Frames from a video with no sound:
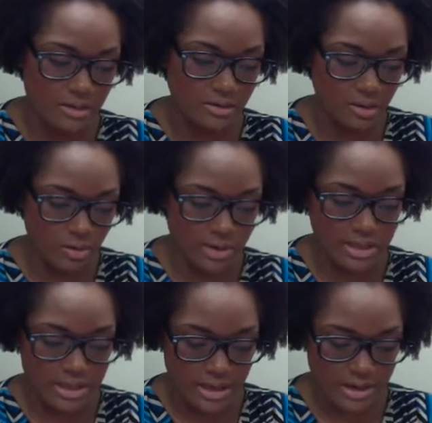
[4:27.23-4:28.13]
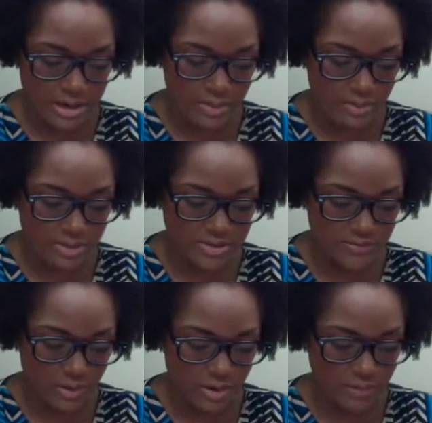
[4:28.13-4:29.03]
lowering the economy risk
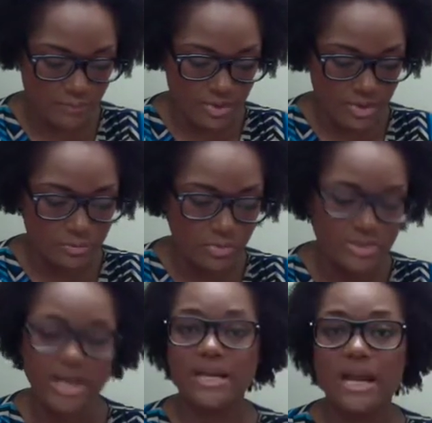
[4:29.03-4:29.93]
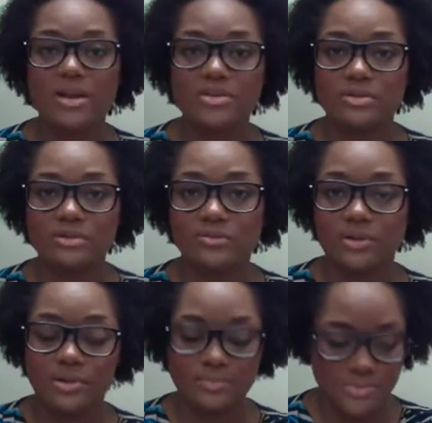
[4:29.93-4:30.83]
for multinational
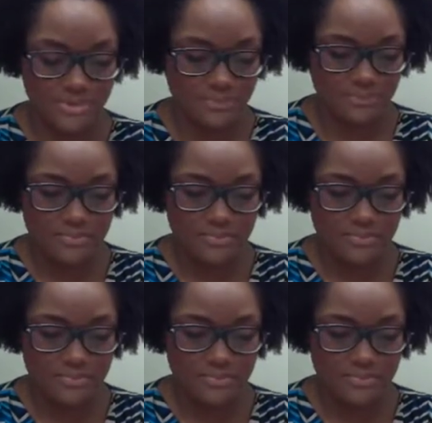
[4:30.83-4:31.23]
firms.